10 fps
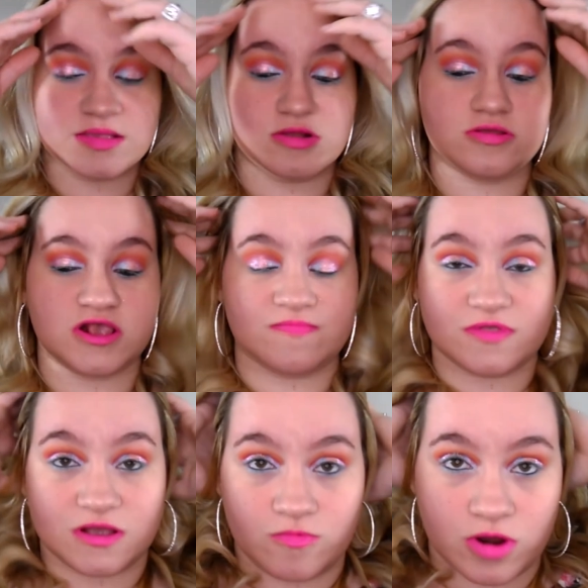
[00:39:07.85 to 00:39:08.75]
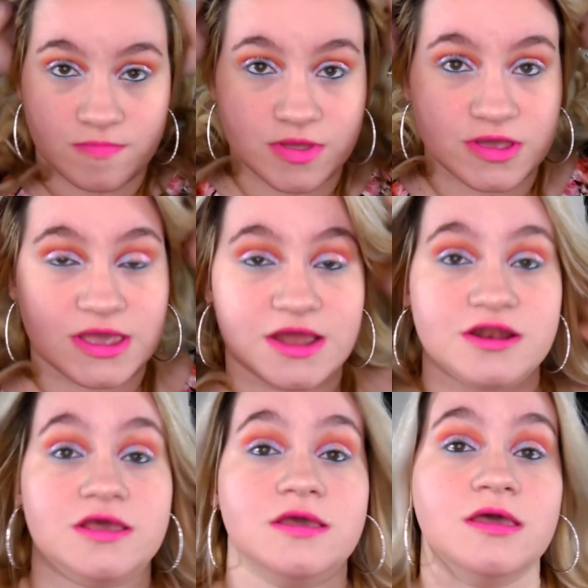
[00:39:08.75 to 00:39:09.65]
it literally smells like watermelon
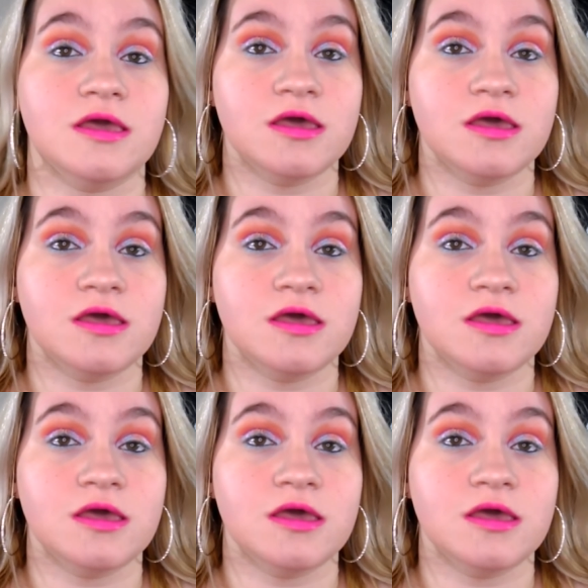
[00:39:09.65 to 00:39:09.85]
candy.